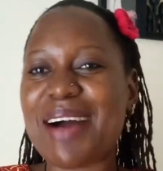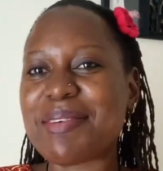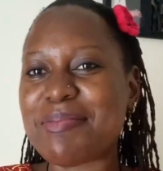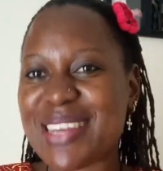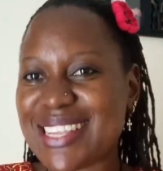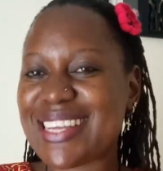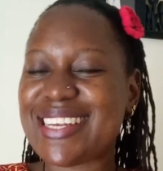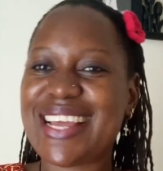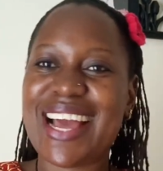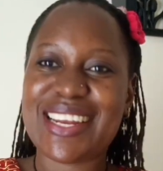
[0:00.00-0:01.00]
Have a
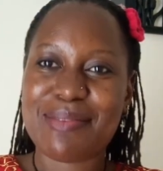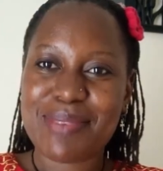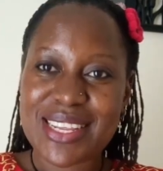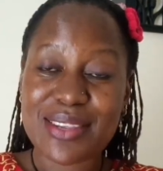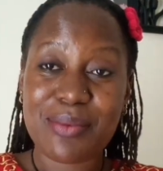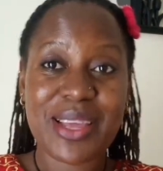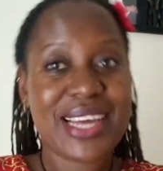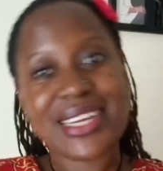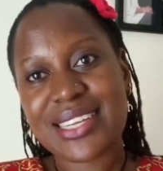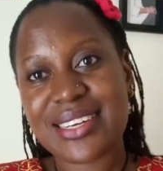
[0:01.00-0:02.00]
blessed day and a blessed
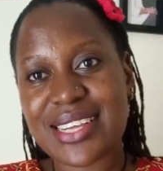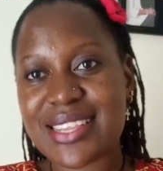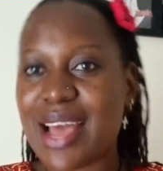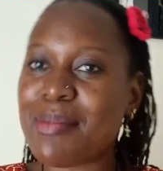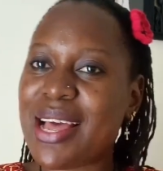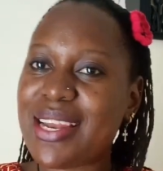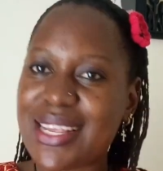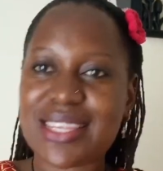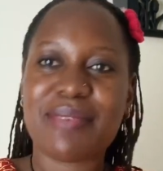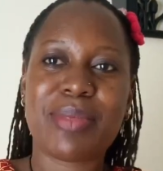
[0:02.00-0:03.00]
week. And until next time,
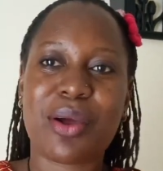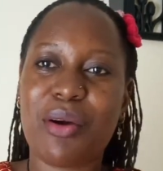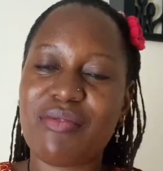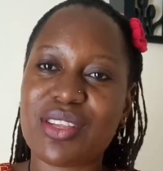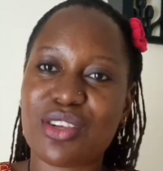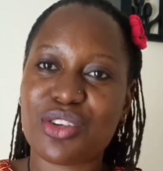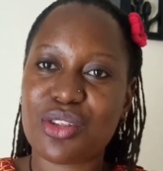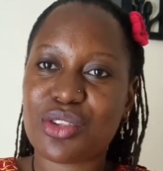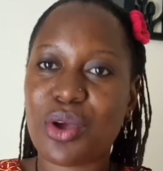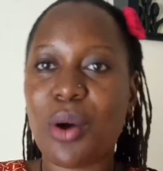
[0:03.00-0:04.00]
let's keep the
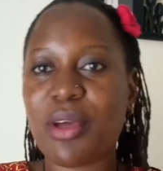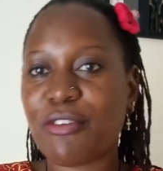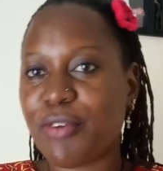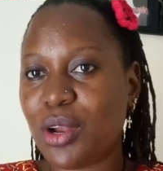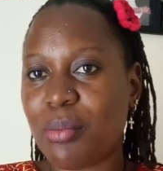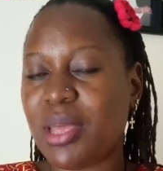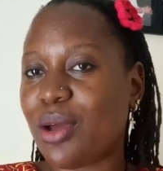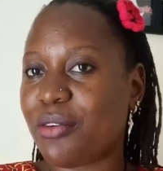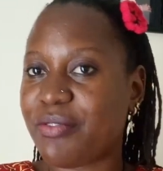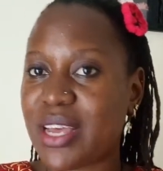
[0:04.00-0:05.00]
conversations going. Follow
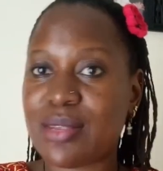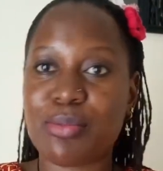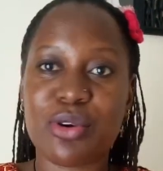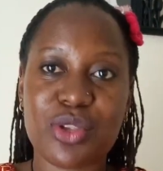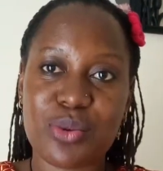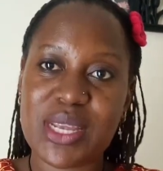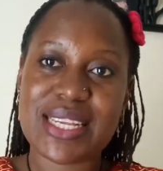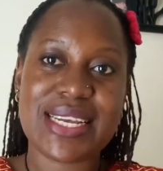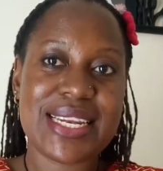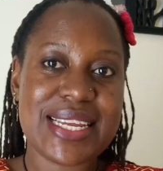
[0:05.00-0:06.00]
me on Facebook,
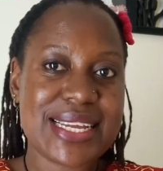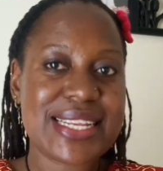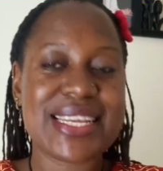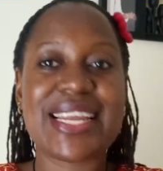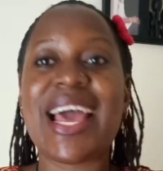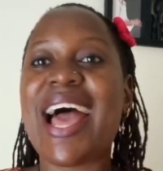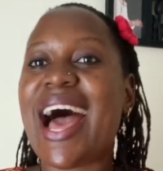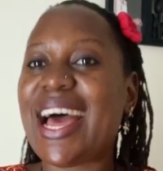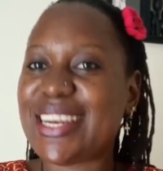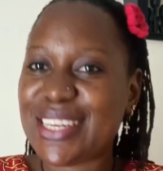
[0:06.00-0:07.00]
Twitter, LinkedIn,
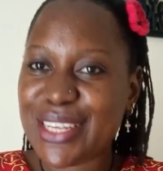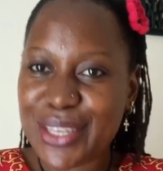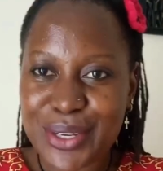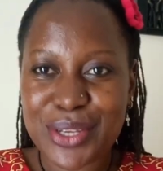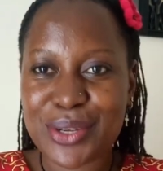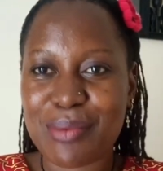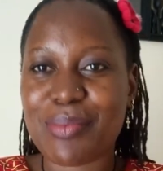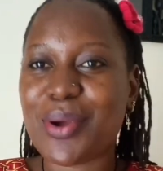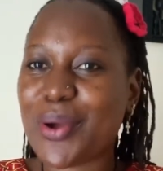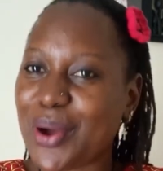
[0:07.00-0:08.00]
and YouTube.